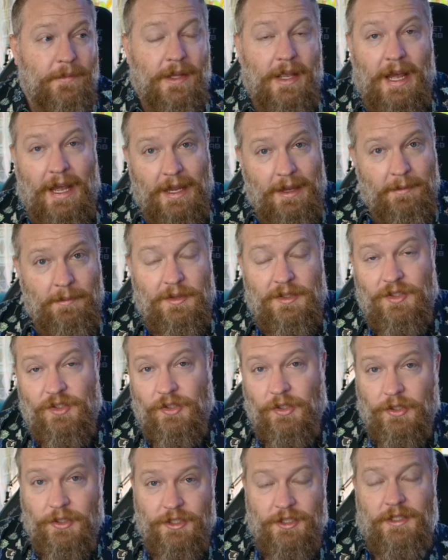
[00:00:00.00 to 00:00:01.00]
I am a
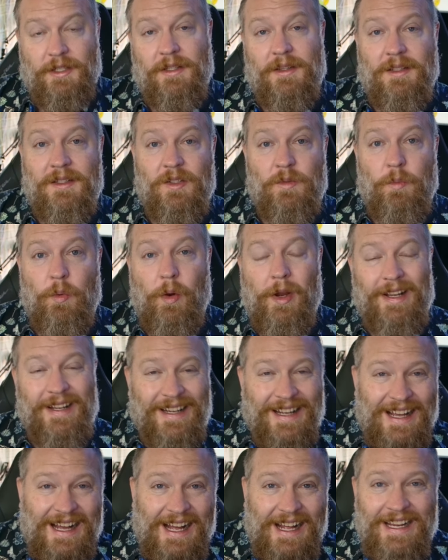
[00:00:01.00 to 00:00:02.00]
surgeon at this point,
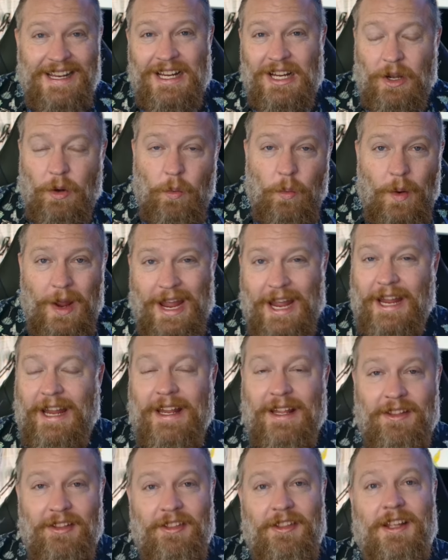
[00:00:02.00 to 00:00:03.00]
cutting
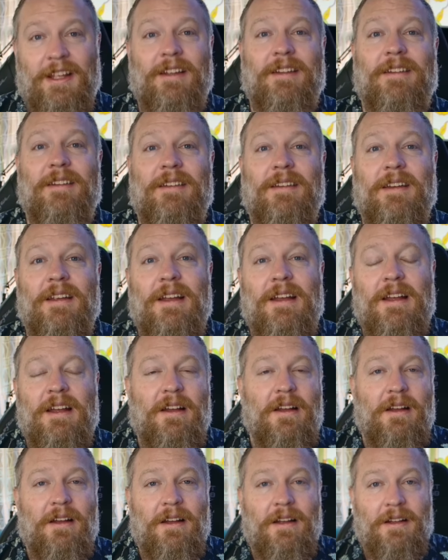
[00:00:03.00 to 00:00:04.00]
away things
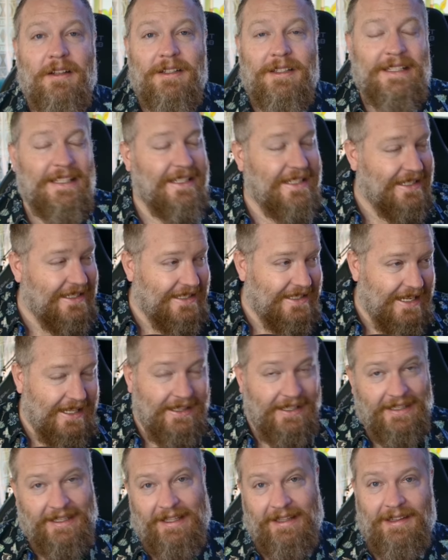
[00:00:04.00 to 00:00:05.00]

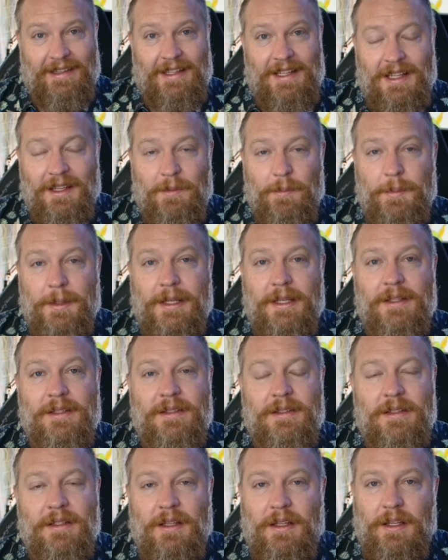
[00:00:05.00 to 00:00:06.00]
delicately,
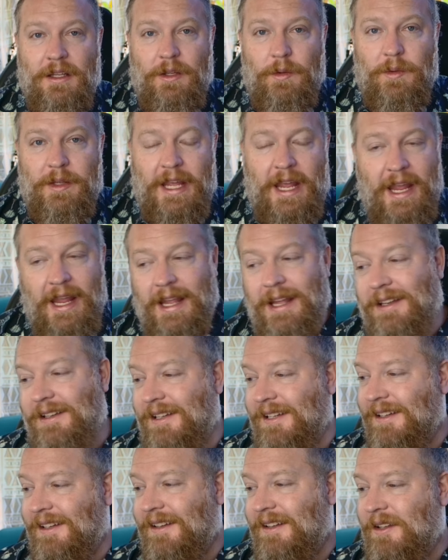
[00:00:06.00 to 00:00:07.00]
because you
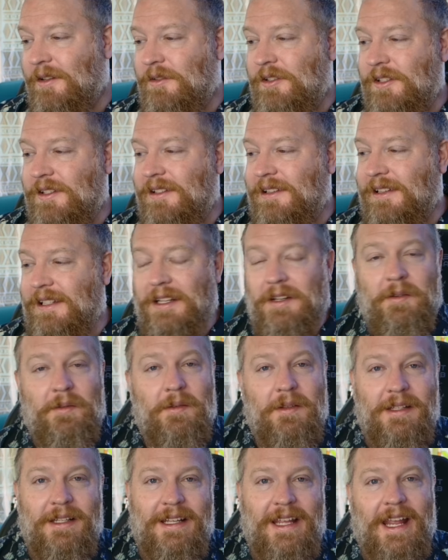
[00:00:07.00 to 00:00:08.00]
can't, you just
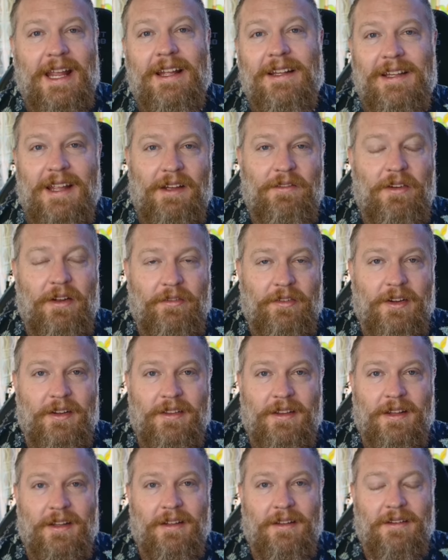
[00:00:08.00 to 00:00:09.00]
literally can't have
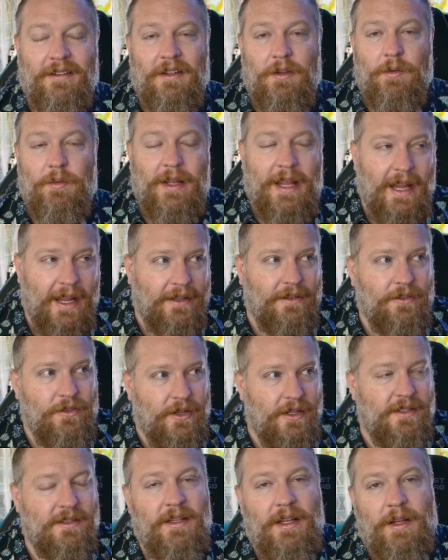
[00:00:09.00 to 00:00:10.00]
everything. You can't
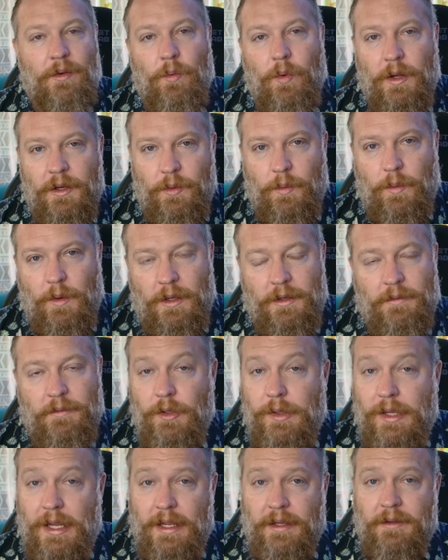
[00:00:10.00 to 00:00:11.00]
translate one-to-one.
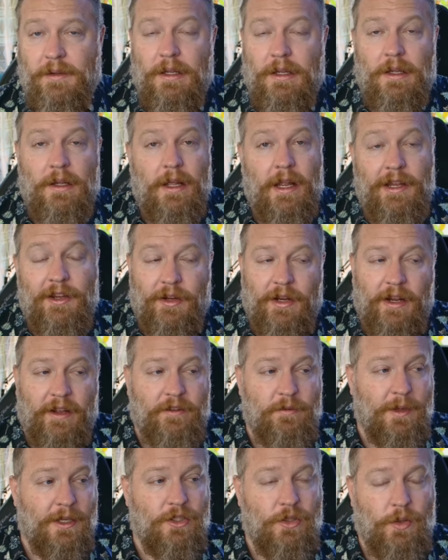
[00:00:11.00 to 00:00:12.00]
You can't. And you're going to have
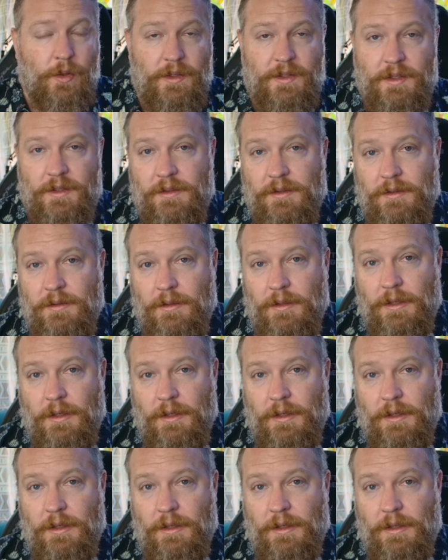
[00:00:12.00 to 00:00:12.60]
to make choices.